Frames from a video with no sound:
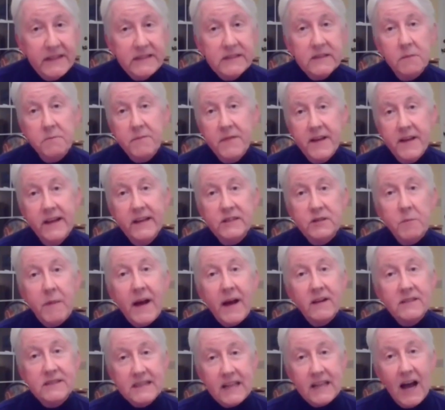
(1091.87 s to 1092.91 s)
some things
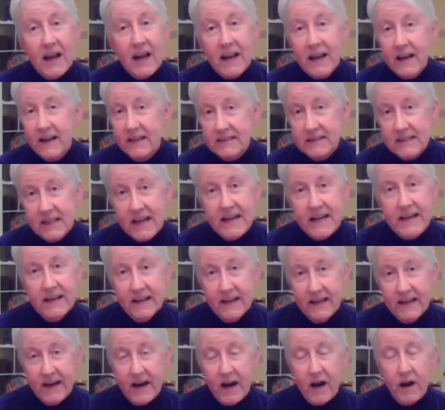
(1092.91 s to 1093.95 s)
about silence
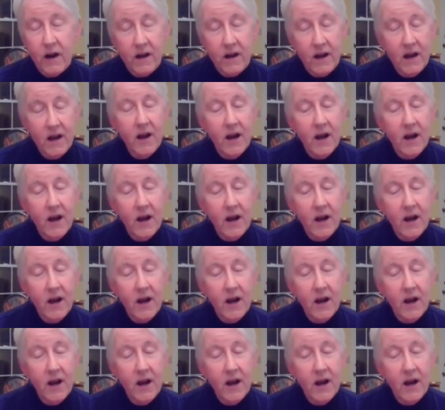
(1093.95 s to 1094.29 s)
lately, and